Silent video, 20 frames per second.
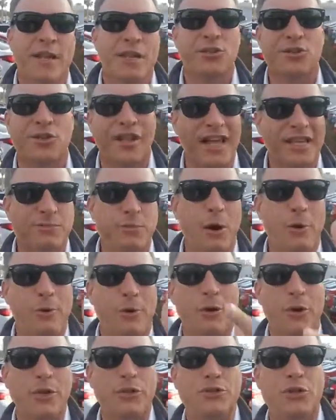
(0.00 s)
So that's what we're
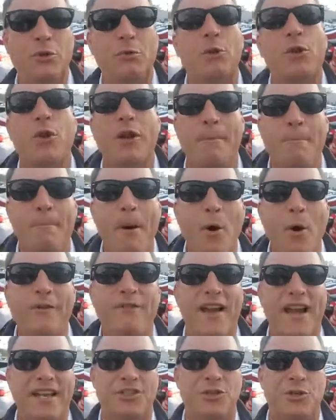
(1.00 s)
going to do. We're going to
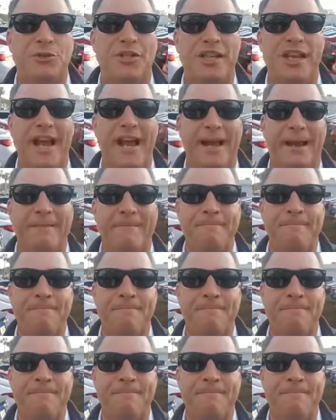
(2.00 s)
motivate you today.